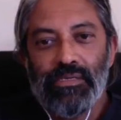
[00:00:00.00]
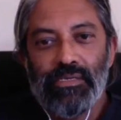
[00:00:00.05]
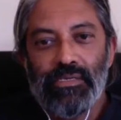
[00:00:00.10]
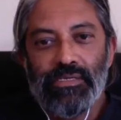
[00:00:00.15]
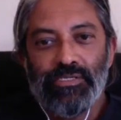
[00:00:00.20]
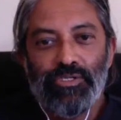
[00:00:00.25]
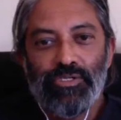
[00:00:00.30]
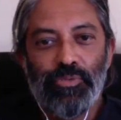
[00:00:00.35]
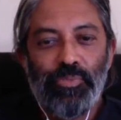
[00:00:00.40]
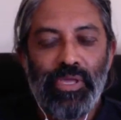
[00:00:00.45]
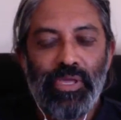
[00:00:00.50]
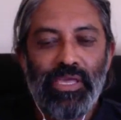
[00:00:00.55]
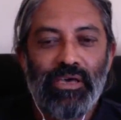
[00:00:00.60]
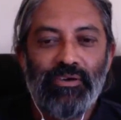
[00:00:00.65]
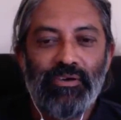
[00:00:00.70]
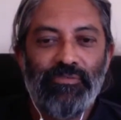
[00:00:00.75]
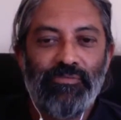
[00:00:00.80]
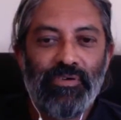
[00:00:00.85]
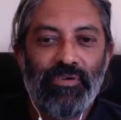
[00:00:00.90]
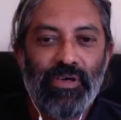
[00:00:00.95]
to be
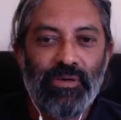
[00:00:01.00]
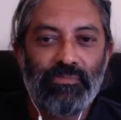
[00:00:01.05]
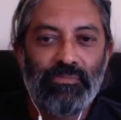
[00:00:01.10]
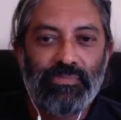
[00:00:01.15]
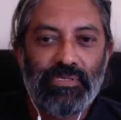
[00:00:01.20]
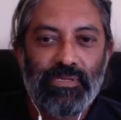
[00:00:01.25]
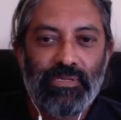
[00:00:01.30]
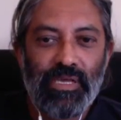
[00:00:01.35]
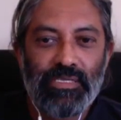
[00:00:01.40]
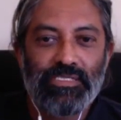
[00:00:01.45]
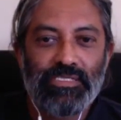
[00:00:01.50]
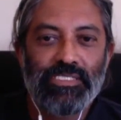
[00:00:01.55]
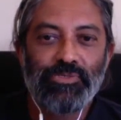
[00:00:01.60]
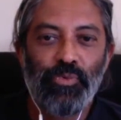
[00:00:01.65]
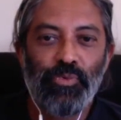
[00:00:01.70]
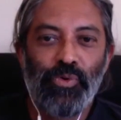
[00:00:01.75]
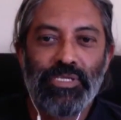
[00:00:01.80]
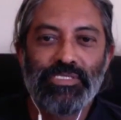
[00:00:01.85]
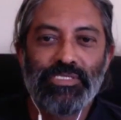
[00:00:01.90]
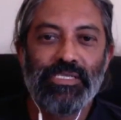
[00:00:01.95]
affirmed. I just
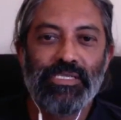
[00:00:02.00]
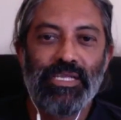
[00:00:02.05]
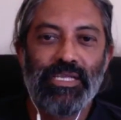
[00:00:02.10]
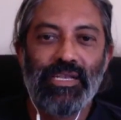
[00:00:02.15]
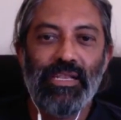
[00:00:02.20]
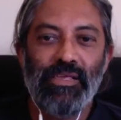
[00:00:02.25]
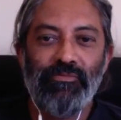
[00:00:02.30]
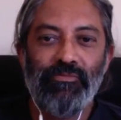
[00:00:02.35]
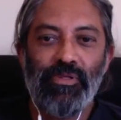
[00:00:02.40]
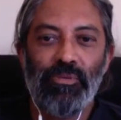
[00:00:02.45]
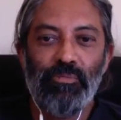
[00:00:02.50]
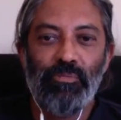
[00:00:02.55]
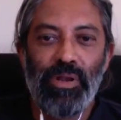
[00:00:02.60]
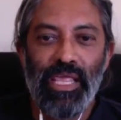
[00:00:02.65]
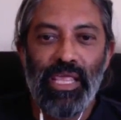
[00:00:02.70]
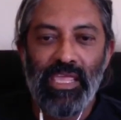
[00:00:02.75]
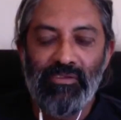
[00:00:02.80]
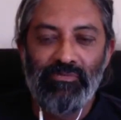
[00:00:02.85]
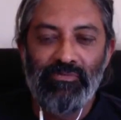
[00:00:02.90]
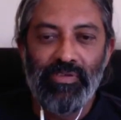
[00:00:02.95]
wanted a level
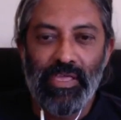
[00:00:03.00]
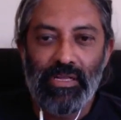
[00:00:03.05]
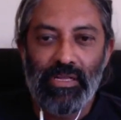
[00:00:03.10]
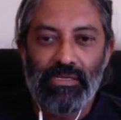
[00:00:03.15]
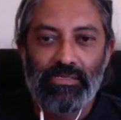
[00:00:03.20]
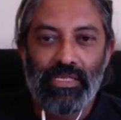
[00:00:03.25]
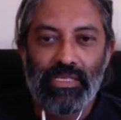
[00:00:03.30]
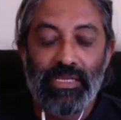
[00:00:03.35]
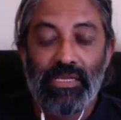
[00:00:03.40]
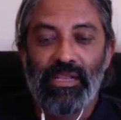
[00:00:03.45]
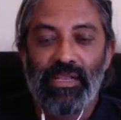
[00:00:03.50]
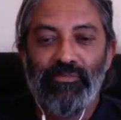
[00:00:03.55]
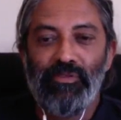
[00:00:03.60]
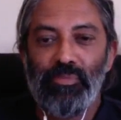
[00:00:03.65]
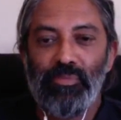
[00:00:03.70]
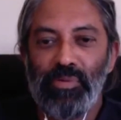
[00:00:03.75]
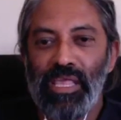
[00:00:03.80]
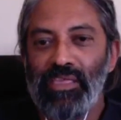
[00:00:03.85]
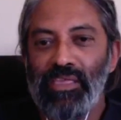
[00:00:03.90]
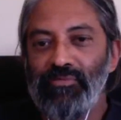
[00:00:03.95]
playing field. And a level
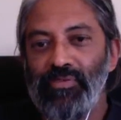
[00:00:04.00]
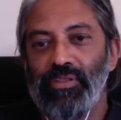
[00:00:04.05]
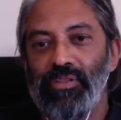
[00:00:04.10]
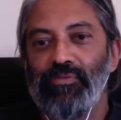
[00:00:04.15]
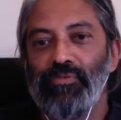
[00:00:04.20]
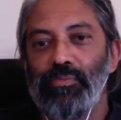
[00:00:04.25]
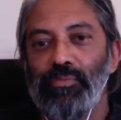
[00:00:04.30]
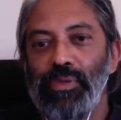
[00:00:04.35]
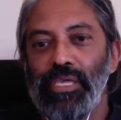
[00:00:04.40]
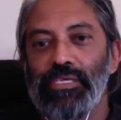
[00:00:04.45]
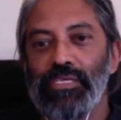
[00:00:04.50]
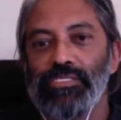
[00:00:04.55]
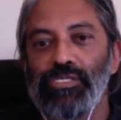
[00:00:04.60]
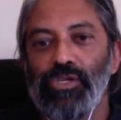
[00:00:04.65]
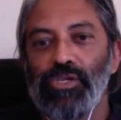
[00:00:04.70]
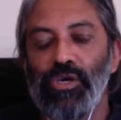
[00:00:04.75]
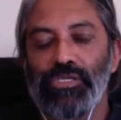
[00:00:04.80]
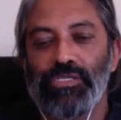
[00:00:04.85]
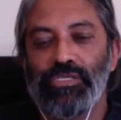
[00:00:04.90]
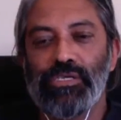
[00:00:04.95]
playing field for me is
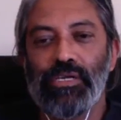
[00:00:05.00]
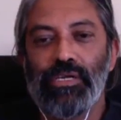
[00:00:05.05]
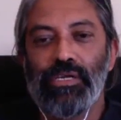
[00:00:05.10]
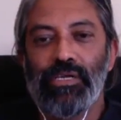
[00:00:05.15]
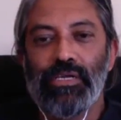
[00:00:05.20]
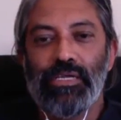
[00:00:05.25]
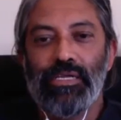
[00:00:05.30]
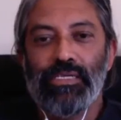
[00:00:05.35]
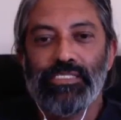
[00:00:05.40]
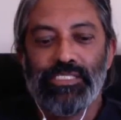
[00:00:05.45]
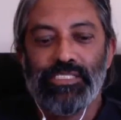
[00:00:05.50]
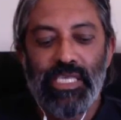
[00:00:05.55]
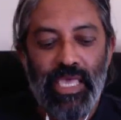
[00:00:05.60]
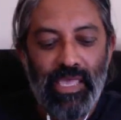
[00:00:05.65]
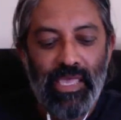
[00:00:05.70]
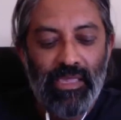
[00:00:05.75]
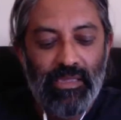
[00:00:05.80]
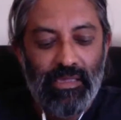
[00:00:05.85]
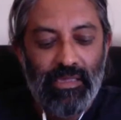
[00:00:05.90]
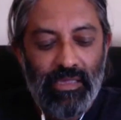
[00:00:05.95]
not
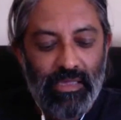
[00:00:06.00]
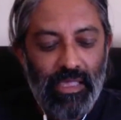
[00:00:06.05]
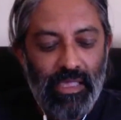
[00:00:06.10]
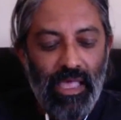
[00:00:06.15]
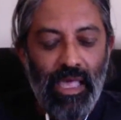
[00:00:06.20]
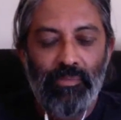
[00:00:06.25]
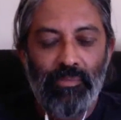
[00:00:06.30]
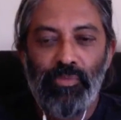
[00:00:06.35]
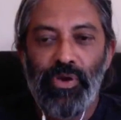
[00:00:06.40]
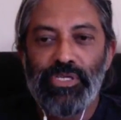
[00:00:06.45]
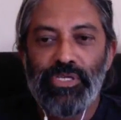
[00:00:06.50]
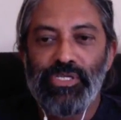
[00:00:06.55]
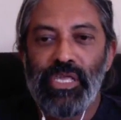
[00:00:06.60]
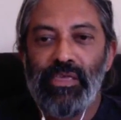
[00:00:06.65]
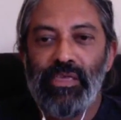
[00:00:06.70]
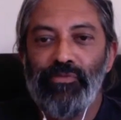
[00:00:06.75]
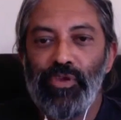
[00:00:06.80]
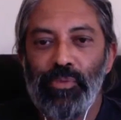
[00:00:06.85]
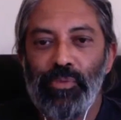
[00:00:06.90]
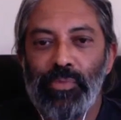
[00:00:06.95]
saying, I'm going to
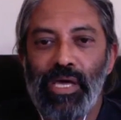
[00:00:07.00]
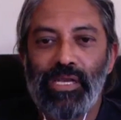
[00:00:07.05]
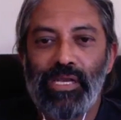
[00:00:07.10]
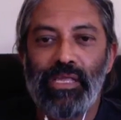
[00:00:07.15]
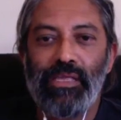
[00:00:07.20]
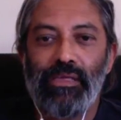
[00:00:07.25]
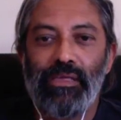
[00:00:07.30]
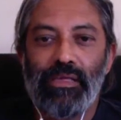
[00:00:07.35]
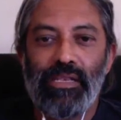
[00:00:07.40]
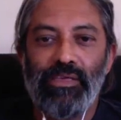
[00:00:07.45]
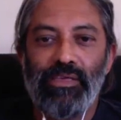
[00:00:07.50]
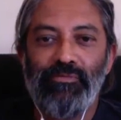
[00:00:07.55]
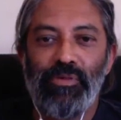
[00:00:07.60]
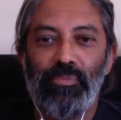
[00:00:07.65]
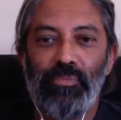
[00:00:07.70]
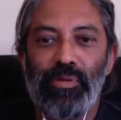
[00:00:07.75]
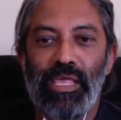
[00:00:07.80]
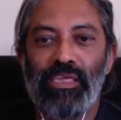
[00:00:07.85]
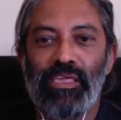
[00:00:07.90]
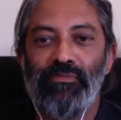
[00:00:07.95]
give you money. A level
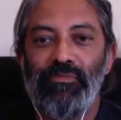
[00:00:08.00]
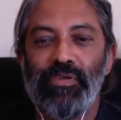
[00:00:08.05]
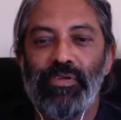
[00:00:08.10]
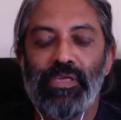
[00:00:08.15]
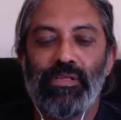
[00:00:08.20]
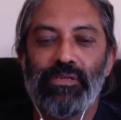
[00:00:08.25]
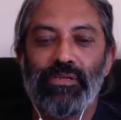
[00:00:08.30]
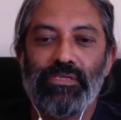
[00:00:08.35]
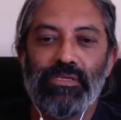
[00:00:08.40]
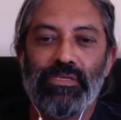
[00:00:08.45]
playing field